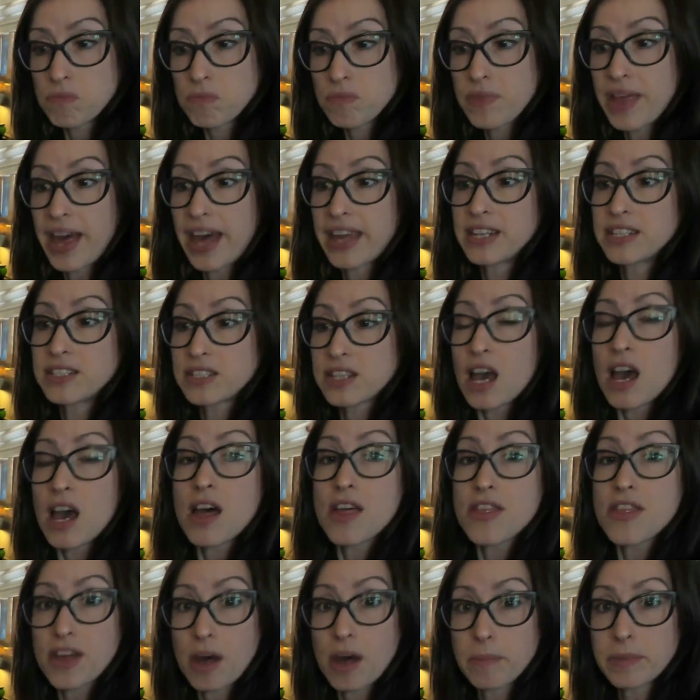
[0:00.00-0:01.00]
That is
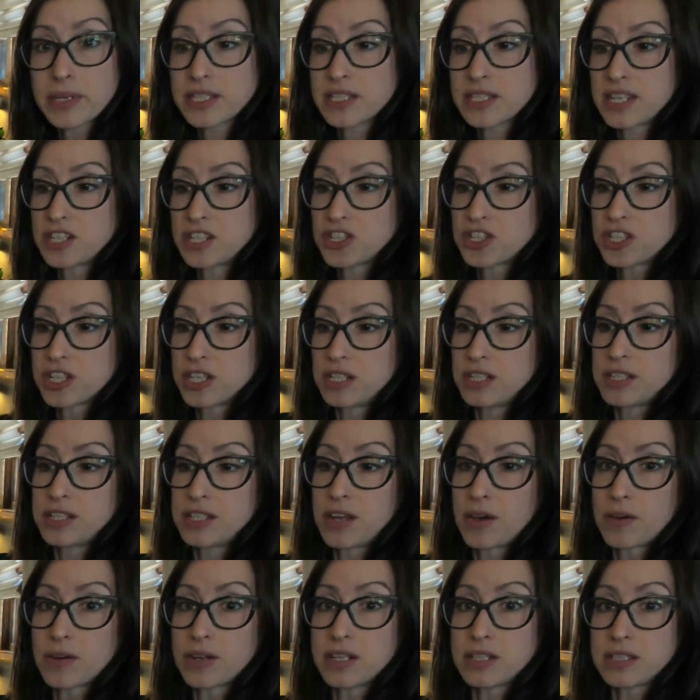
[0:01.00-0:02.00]
thumb extension.
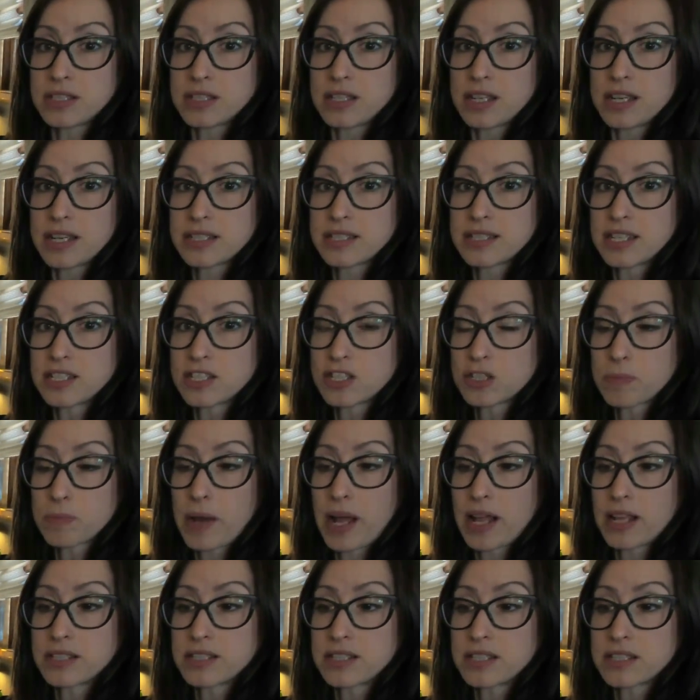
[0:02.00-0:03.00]
Notice extensor
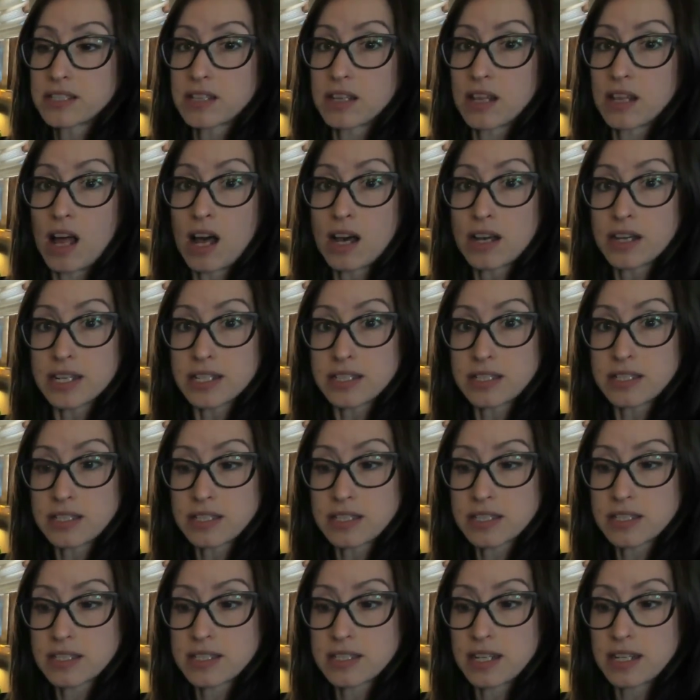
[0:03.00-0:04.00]
pollicis longus is
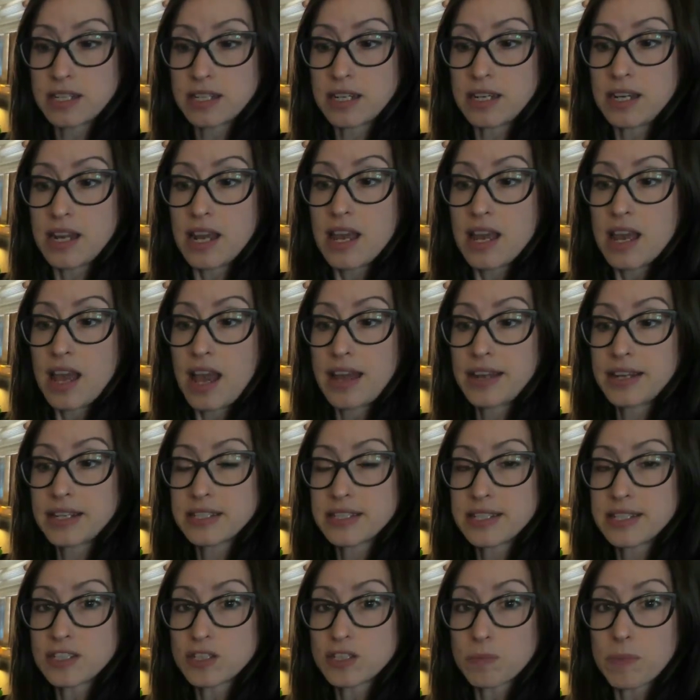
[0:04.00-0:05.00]
extended and
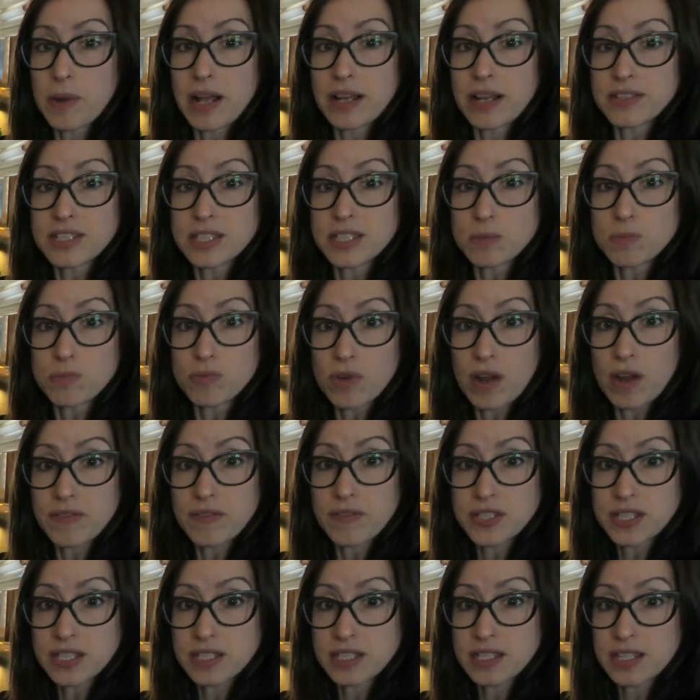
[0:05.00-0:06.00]
extensor pollicis
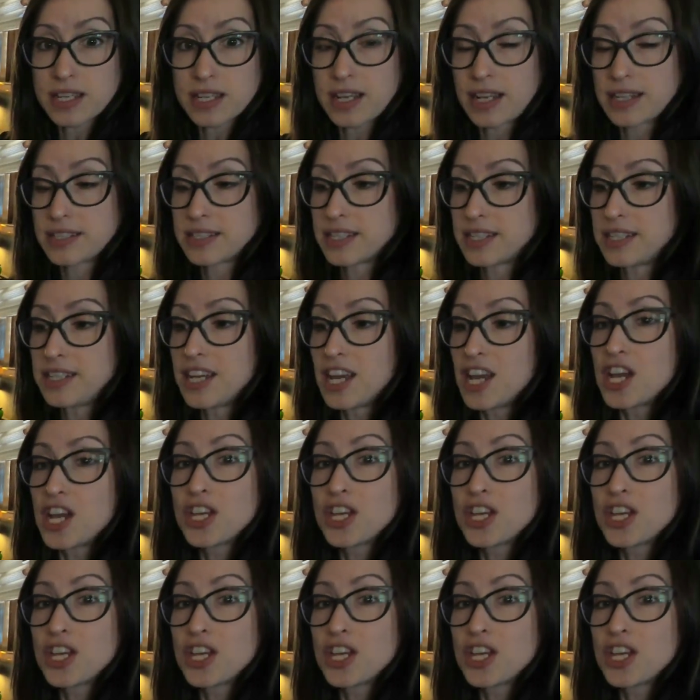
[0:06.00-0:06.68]
brevis extended.